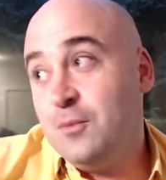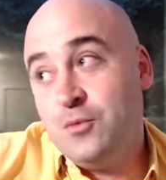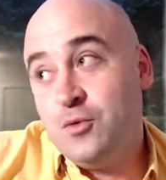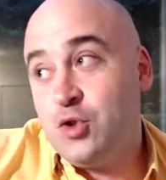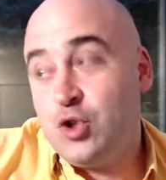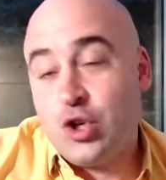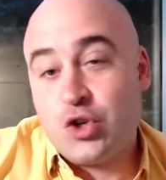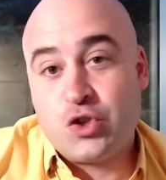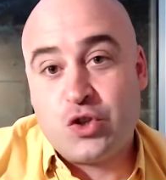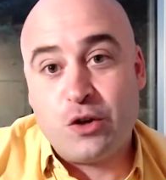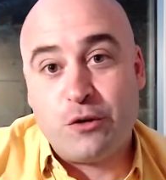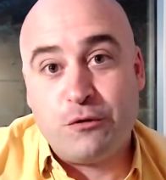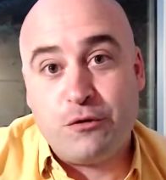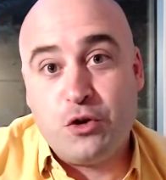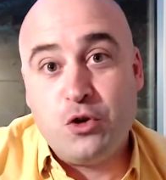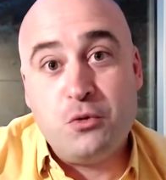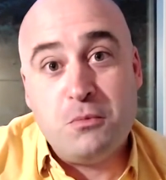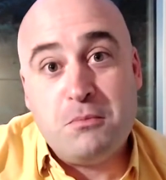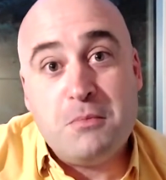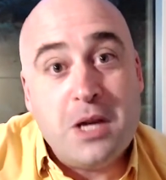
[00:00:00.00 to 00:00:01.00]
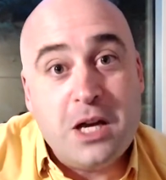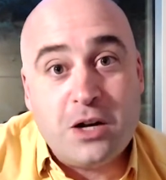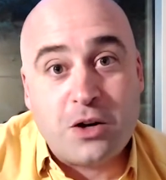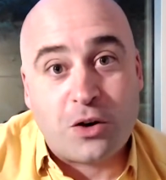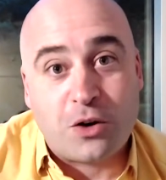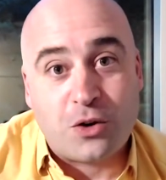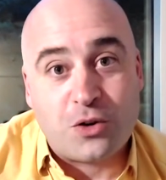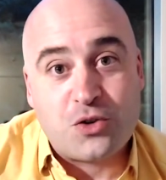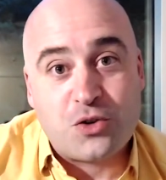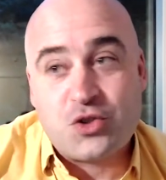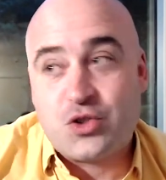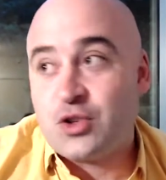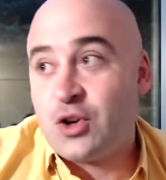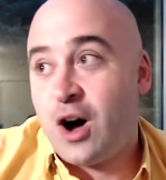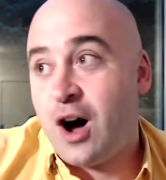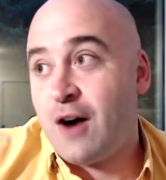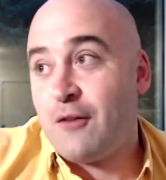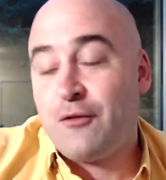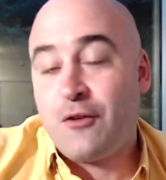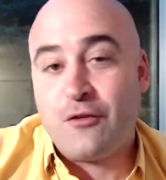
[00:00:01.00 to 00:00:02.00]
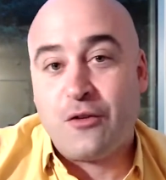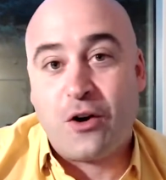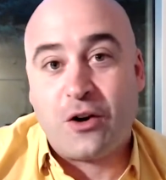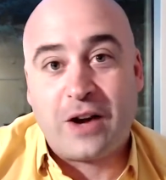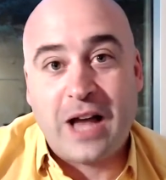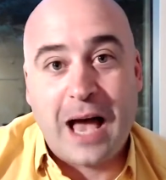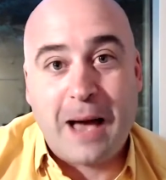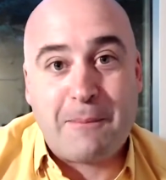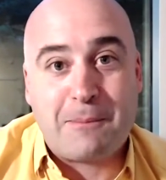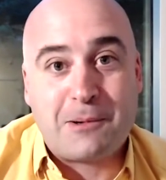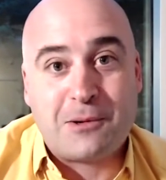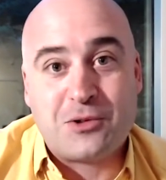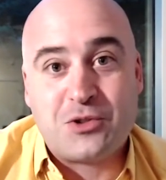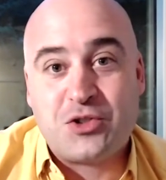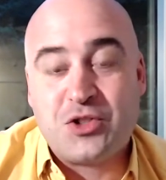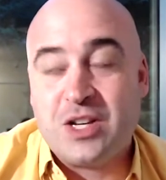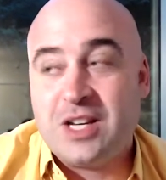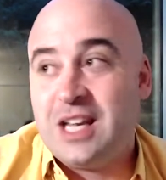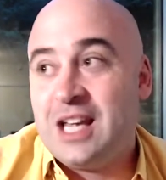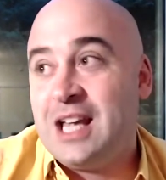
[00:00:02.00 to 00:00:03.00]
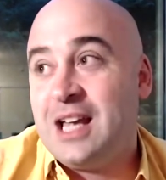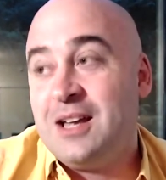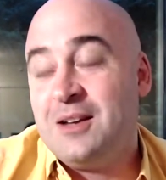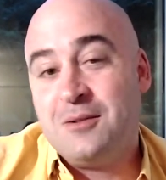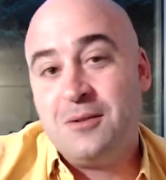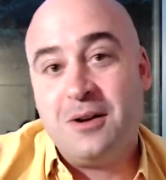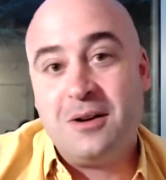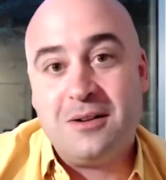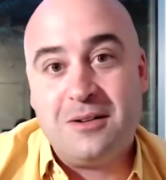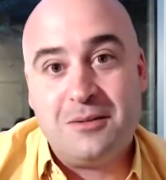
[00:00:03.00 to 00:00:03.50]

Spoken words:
just a few meters off of our capital city